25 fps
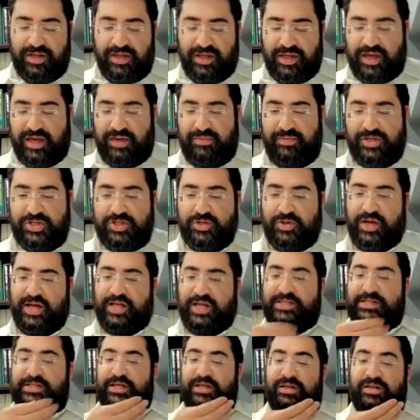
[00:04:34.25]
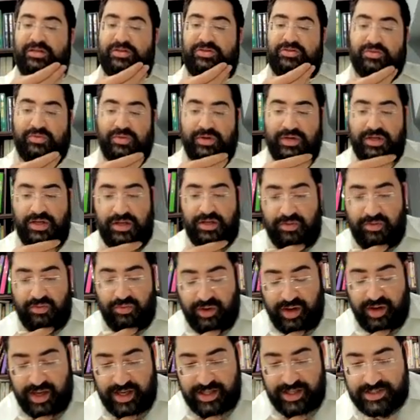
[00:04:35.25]
can be translated three
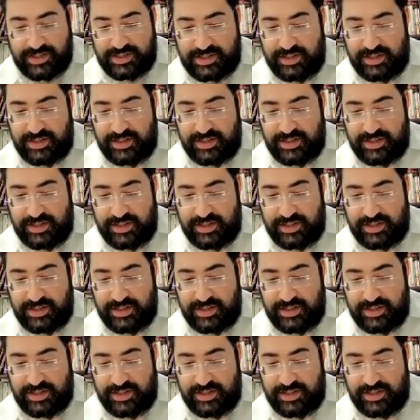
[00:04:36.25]
ways.